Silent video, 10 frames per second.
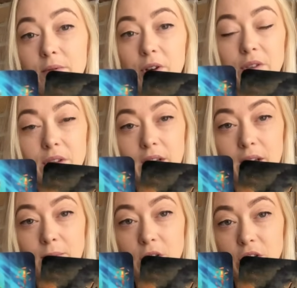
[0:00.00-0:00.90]
We've got
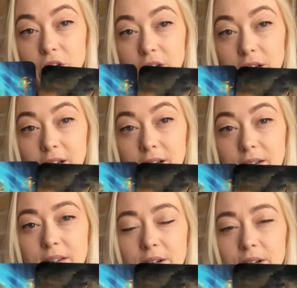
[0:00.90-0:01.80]
the Magician
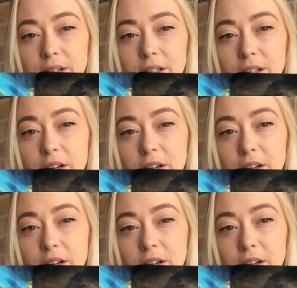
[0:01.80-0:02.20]
here, so you